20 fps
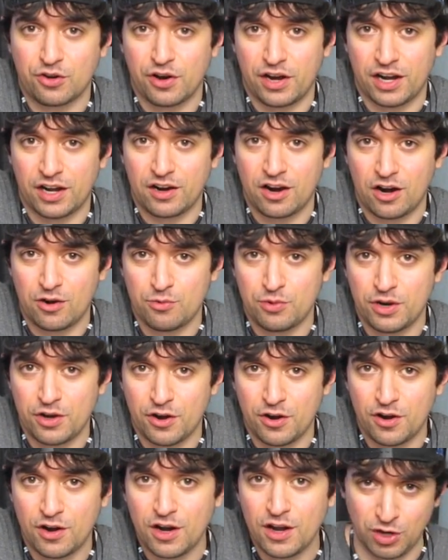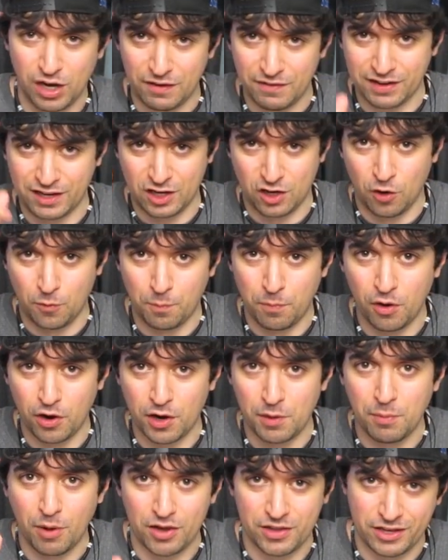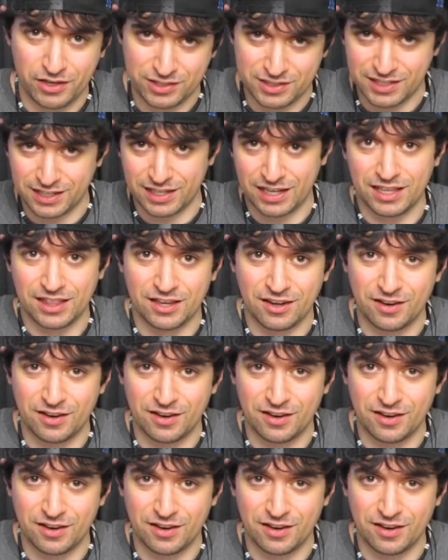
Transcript: credit card reader, you have like a little Pokeball that you stick in